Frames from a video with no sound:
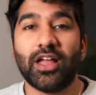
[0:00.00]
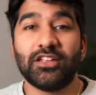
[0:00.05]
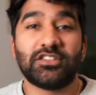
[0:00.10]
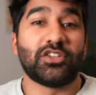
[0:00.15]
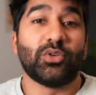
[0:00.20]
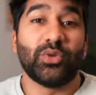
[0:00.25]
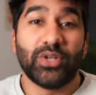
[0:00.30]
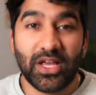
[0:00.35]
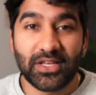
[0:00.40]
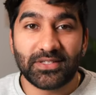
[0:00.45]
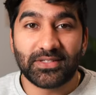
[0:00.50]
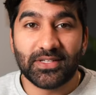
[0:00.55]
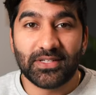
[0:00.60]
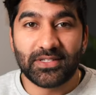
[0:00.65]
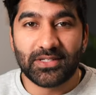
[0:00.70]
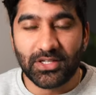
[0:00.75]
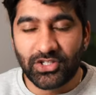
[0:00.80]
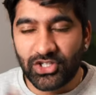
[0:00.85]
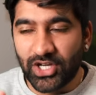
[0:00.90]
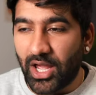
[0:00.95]
And so in essence,
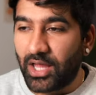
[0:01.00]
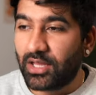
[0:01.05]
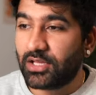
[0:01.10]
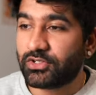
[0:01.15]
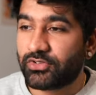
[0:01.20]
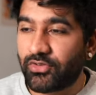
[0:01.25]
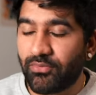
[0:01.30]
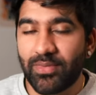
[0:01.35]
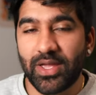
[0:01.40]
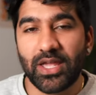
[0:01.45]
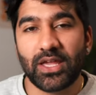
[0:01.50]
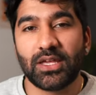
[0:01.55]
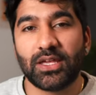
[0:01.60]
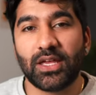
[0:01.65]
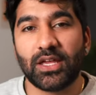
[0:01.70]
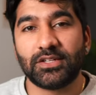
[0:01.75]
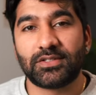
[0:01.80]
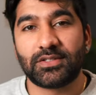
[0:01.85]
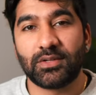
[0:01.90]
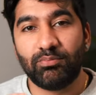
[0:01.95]
the challenge for me
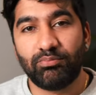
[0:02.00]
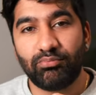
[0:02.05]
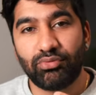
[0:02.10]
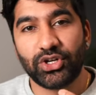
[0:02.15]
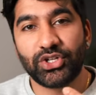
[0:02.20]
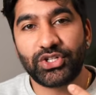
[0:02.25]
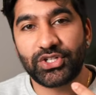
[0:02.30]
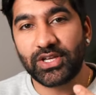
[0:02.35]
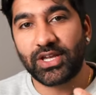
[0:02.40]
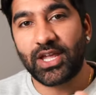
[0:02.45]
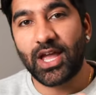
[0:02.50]
is to bridge the